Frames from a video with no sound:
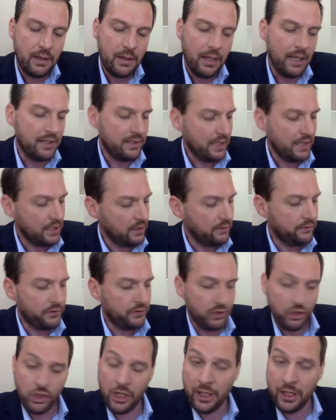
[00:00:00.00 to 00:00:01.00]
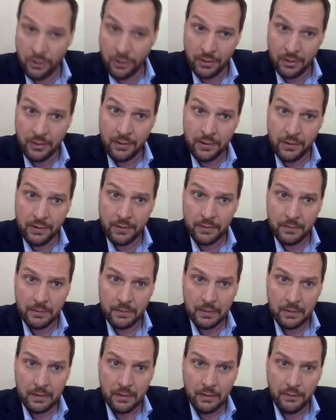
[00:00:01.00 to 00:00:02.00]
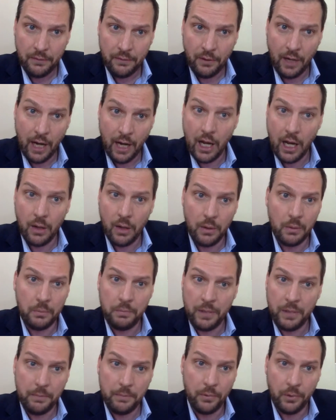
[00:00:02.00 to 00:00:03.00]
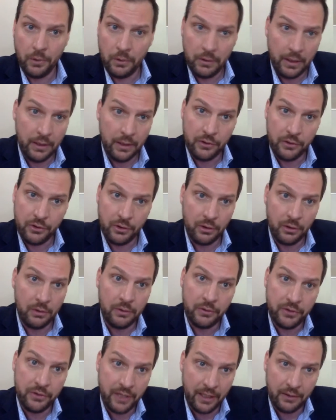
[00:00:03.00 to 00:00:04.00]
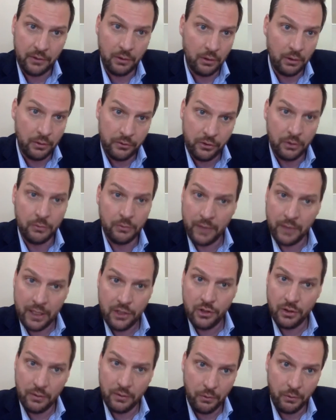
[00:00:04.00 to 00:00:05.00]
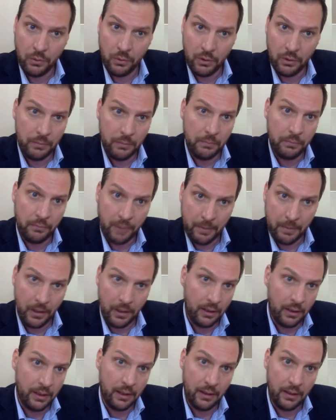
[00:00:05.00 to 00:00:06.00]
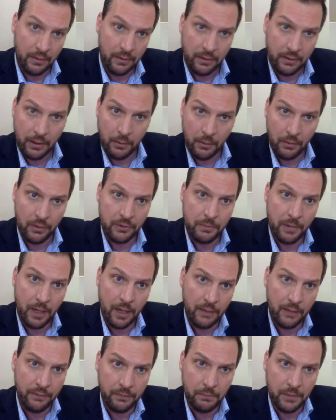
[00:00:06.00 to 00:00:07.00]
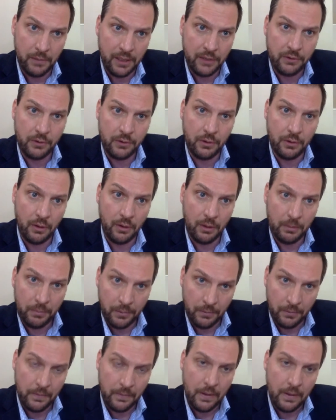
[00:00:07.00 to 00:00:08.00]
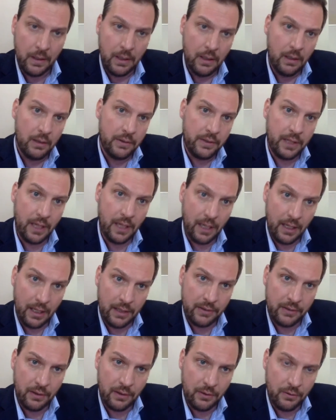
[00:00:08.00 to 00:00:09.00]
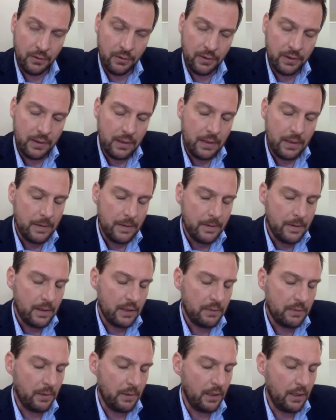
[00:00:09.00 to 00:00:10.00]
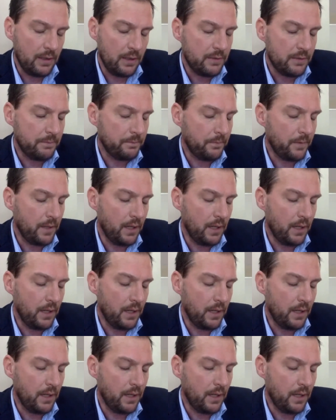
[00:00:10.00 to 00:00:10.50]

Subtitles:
a set of suggestions for how people in a certain sector or a certain region of the world, primarily I think they were inspired from Eastern Europe and CIS countries experience,